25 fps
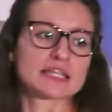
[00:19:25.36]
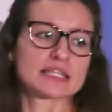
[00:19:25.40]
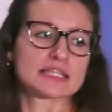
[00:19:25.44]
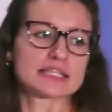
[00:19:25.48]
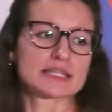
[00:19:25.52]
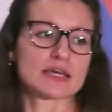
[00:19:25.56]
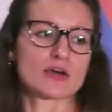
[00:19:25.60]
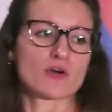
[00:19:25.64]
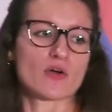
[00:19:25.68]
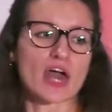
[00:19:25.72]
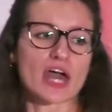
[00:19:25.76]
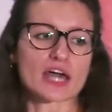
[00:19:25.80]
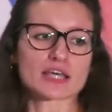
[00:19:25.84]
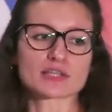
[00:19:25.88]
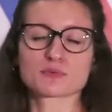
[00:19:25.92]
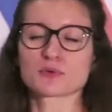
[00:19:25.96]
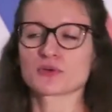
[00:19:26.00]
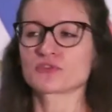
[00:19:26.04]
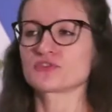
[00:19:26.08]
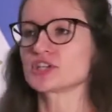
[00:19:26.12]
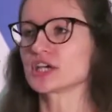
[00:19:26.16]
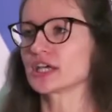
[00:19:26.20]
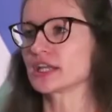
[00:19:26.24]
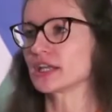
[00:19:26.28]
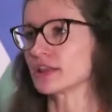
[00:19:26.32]
So as
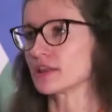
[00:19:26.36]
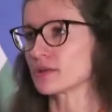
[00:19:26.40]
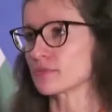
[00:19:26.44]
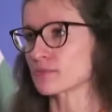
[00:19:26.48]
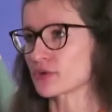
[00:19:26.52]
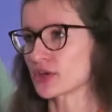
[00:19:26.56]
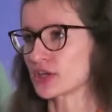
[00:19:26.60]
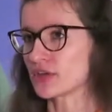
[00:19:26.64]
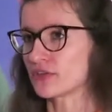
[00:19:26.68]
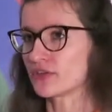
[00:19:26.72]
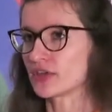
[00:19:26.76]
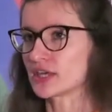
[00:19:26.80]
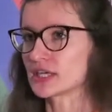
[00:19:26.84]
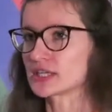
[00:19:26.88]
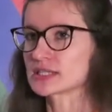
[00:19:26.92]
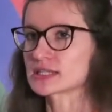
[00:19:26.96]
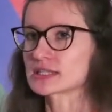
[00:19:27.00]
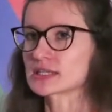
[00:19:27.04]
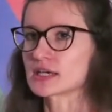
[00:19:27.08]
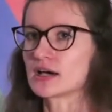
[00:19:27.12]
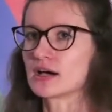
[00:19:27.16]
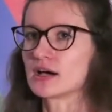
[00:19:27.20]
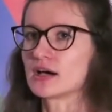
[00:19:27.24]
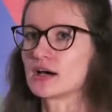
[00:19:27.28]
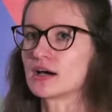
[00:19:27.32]
we've done in the
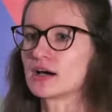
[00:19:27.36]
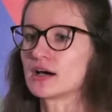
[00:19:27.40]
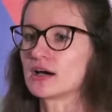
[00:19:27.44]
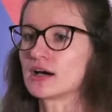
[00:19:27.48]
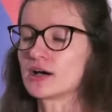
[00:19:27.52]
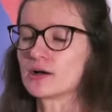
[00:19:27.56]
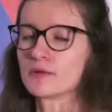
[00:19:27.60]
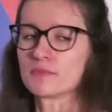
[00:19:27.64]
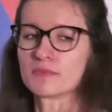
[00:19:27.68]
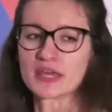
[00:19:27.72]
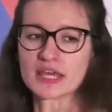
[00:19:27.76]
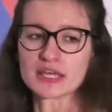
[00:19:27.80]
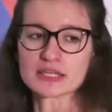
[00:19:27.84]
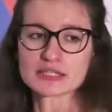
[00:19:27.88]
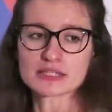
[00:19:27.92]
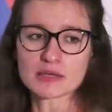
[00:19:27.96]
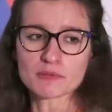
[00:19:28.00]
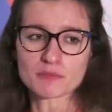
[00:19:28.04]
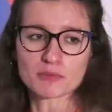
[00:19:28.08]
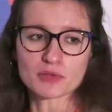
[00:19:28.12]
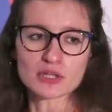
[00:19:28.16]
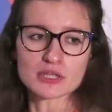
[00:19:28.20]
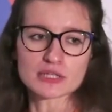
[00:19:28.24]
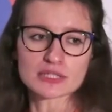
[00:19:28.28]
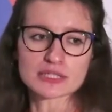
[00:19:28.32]
previous
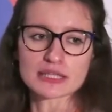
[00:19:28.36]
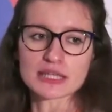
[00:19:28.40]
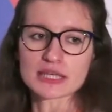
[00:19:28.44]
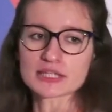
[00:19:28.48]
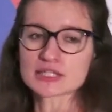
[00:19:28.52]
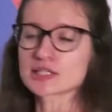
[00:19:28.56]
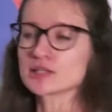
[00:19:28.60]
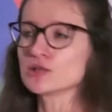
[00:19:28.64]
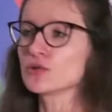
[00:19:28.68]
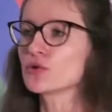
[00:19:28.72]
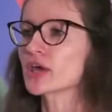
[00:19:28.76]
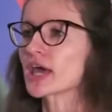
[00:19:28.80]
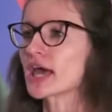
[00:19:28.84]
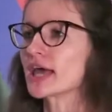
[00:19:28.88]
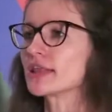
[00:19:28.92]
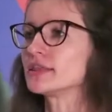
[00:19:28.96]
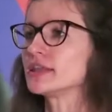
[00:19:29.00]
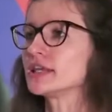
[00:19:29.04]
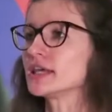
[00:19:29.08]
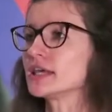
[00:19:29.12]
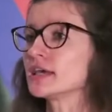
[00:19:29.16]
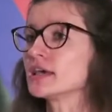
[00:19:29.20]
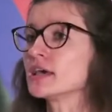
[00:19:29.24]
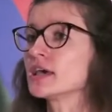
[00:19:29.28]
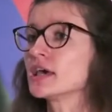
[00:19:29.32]
examples, let's look
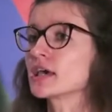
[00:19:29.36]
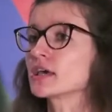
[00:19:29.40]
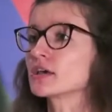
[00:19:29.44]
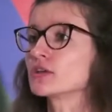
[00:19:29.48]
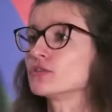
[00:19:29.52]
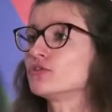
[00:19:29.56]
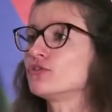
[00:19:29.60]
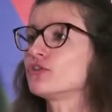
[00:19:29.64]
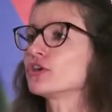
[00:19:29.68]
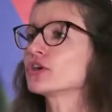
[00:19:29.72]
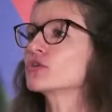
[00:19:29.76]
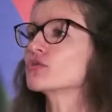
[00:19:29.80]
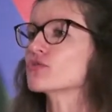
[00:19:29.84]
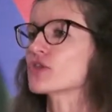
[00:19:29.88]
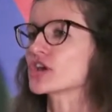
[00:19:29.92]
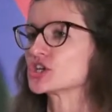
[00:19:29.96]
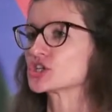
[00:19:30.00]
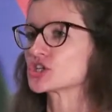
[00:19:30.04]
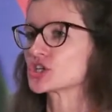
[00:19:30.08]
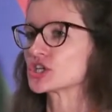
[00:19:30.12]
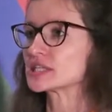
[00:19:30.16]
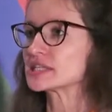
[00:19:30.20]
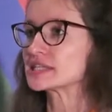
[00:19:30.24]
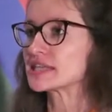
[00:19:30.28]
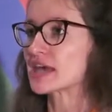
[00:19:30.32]
at the
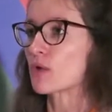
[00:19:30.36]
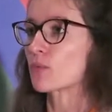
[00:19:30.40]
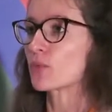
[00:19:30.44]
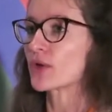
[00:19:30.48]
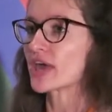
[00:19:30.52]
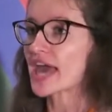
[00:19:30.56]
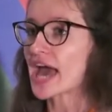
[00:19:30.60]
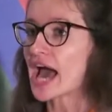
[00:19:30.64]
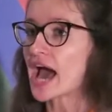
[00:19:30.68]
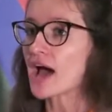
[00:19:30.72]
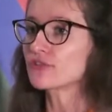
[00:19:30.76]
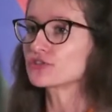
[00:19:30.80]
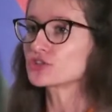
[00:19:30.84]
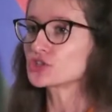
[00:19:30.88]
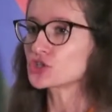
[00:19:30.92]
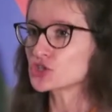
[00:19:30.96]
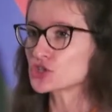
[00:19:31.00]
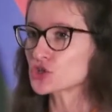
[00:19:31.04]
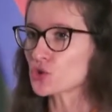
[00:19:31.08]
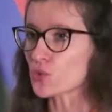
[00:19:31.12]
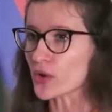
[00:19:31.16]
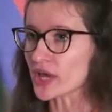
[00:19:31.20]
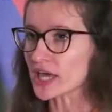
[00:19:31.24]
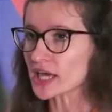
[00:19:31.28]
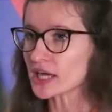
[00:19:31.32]
configurations that we have to
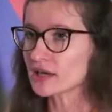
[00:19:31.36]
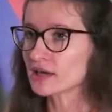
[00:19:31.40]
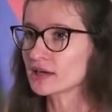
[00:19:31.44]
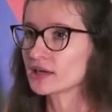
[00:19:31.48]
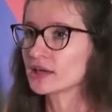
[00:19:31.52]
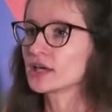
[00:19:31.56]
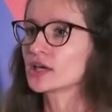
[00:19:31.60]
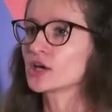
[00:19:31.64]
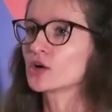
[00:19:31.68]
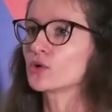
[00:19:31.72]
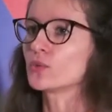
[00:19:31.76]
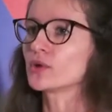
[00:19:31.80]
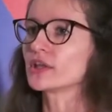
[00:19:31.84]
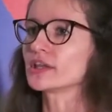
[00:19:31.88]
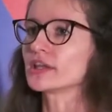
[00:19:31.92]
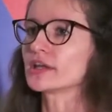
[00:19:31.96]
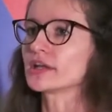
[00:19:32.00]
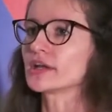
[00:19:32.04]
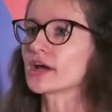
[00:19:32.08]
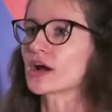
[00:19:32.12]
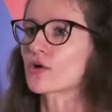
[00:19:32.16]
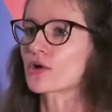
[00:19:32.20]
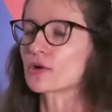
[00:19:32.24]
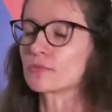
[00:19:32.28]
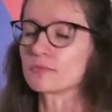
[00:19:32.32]
tweak
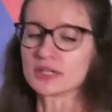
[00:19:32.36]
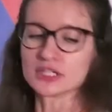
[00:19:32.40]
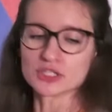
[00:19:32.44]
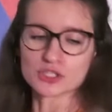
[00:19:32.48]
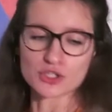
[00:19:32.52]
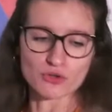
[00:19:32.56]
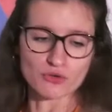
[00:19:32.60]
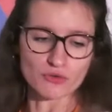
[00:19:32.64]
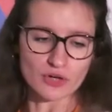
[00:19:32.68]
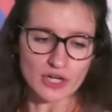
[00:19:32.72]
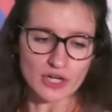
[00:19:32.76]
within our builder